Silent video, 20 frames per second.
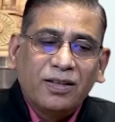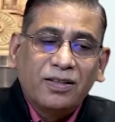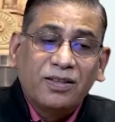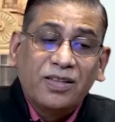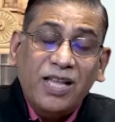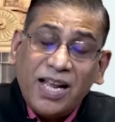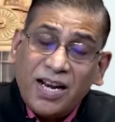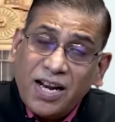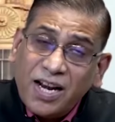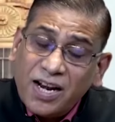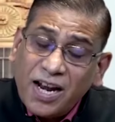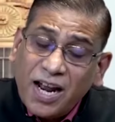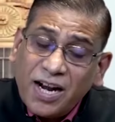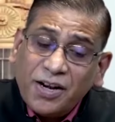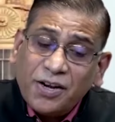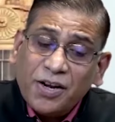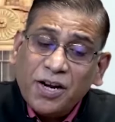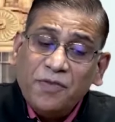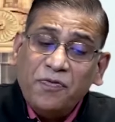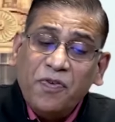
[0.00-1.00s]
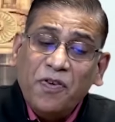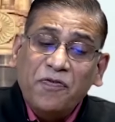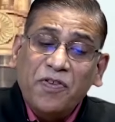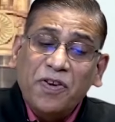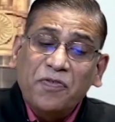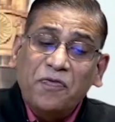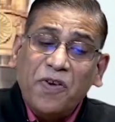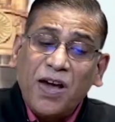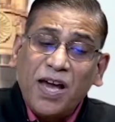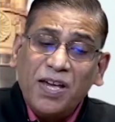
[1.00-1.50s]
Then in
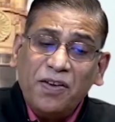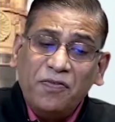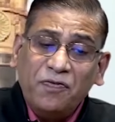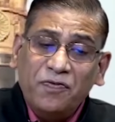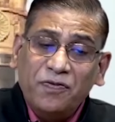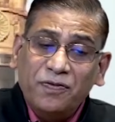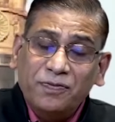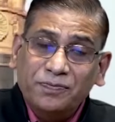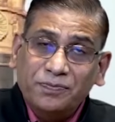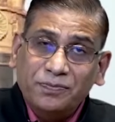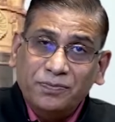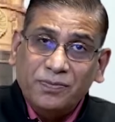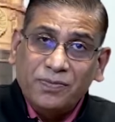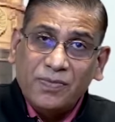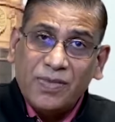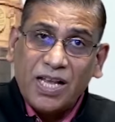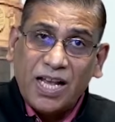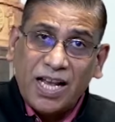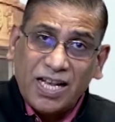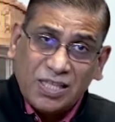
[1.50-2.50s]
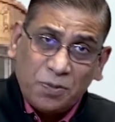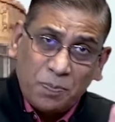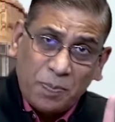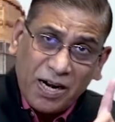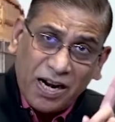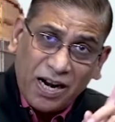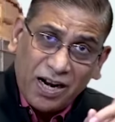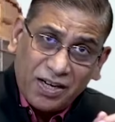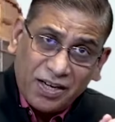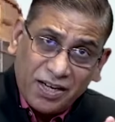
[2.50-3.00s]
1955, as
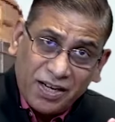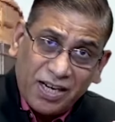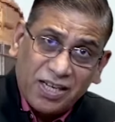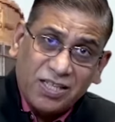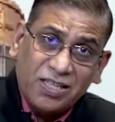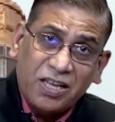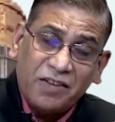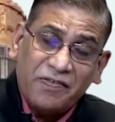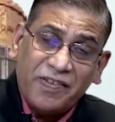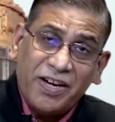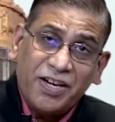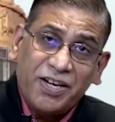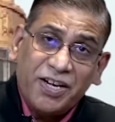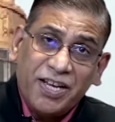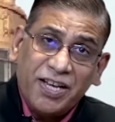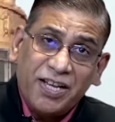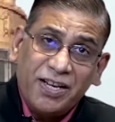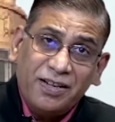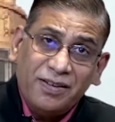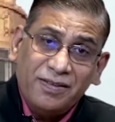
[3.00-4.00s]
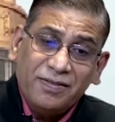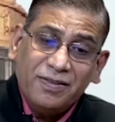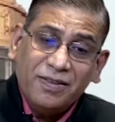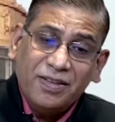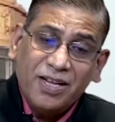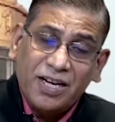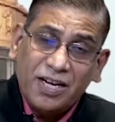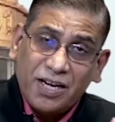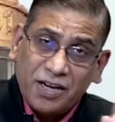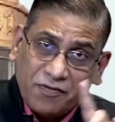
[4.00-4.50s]
per Article 17,
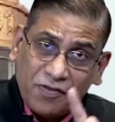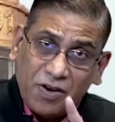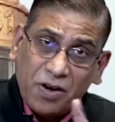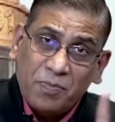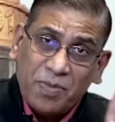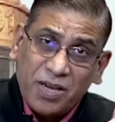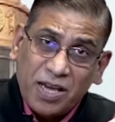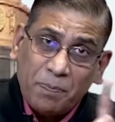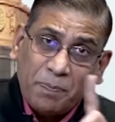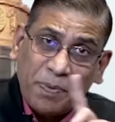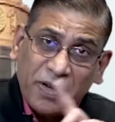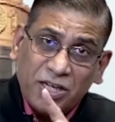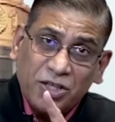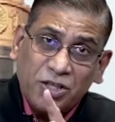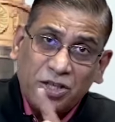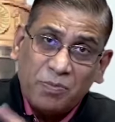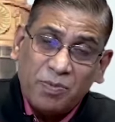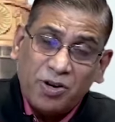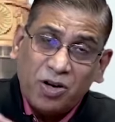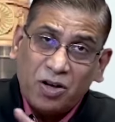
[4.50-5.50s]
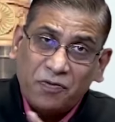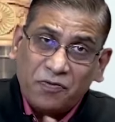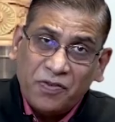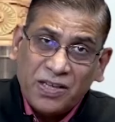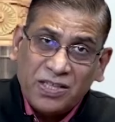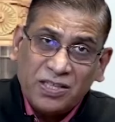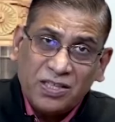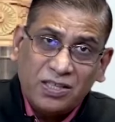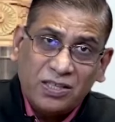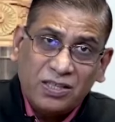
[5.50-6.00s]
that it will be a punishable
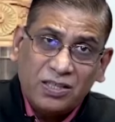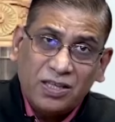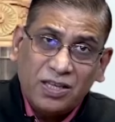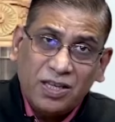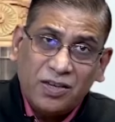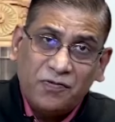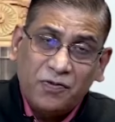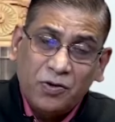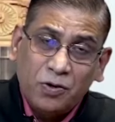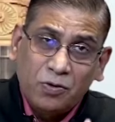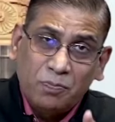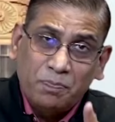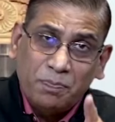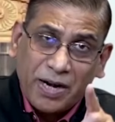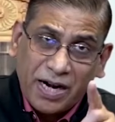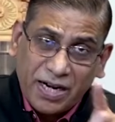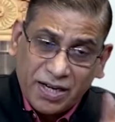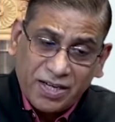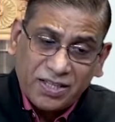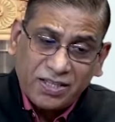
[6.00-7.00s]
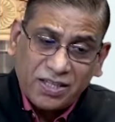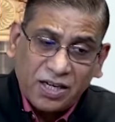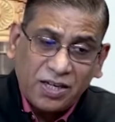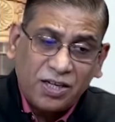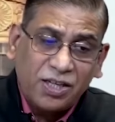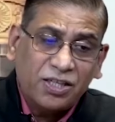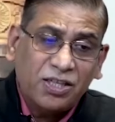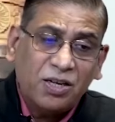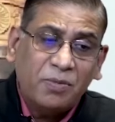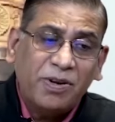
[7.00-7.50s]
offense if you practice
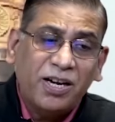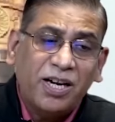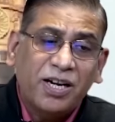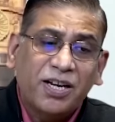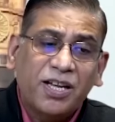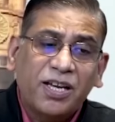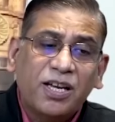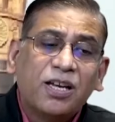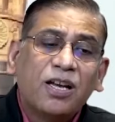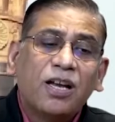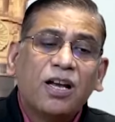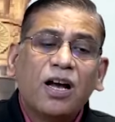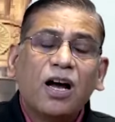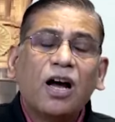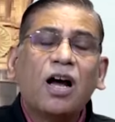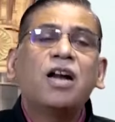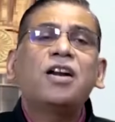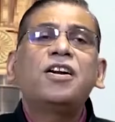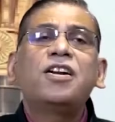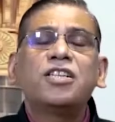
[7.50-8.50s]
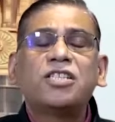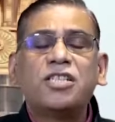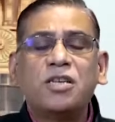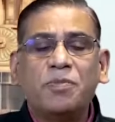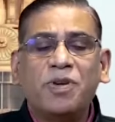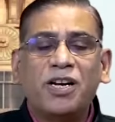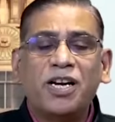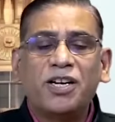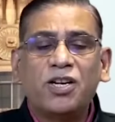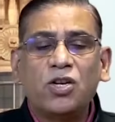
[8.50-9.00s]
untouchability,
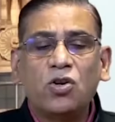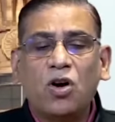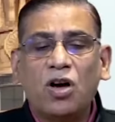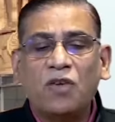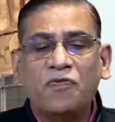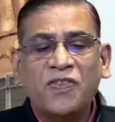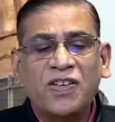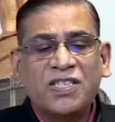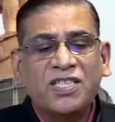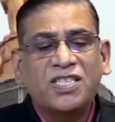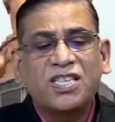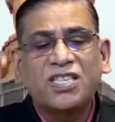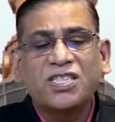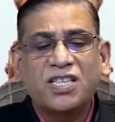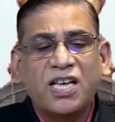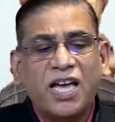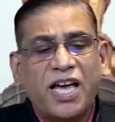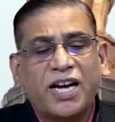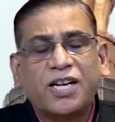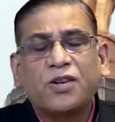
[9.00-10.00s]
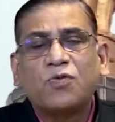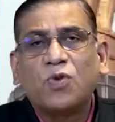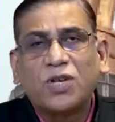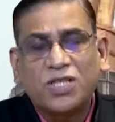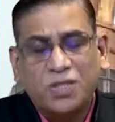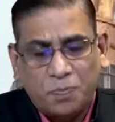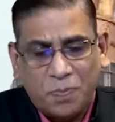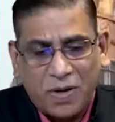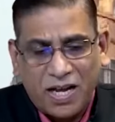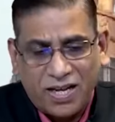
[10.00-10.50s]
Untouchability Offences Act
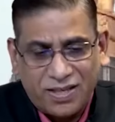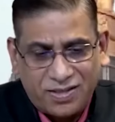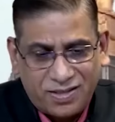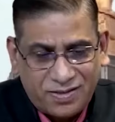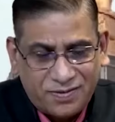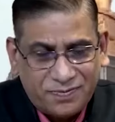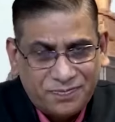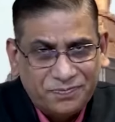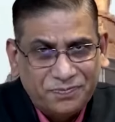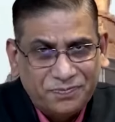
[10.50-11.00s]
was passed.